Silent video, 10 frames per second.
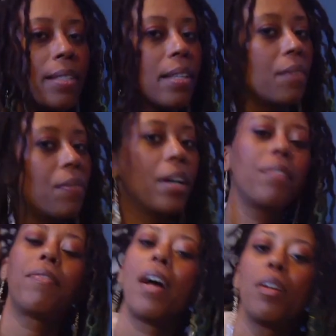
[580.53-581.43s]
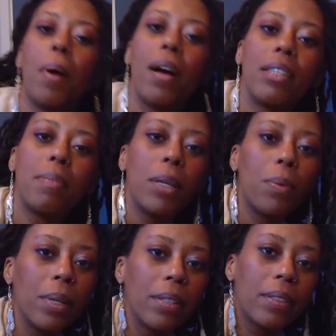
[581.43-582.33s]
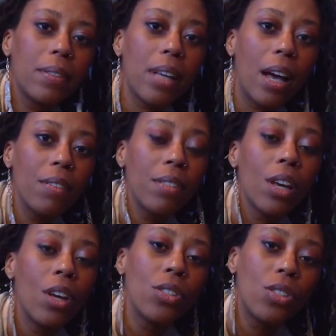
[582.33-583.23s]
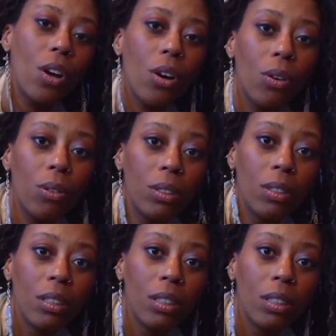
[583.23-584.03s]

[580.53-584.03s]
like very frowned upon to make weird little sounds. So,